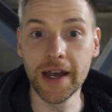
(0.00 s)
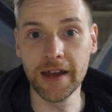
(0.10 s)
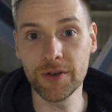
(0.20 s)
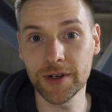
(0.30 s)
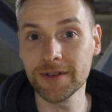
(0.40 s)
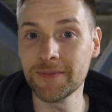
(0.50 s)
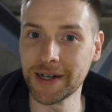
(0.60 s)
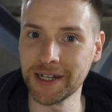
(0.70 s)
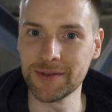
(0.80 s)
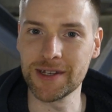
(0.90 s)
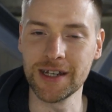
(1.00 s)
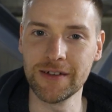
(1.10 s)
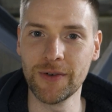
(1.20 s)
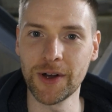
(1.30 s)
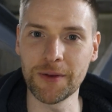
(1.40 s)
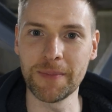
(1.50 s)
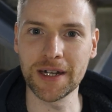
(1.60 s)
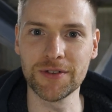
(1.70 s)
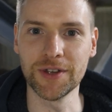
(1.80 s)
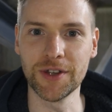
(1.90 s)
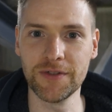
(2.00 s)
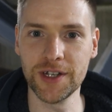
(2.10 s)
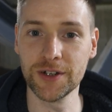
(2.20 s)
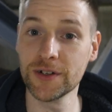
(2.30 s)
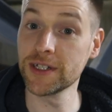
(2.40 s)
Hey everyone, my name's Steve. Welcome back to another video.